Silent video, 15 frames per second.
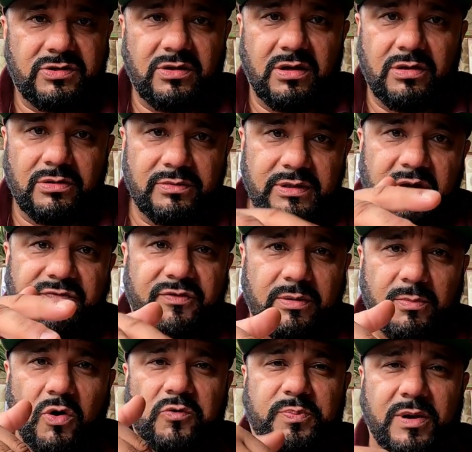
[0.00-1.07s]
So,
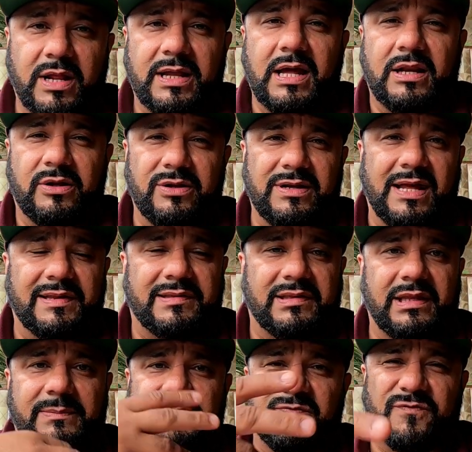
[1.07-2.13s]
for the most part, I got a good night's
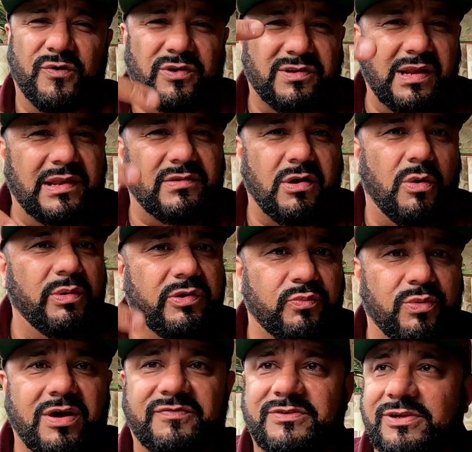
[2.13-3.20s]
sleep. The first night's
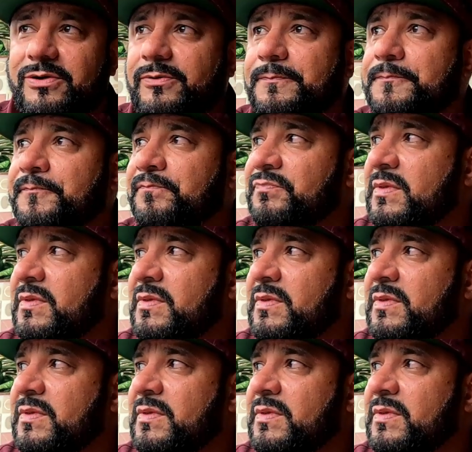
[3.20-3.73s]
always rough too.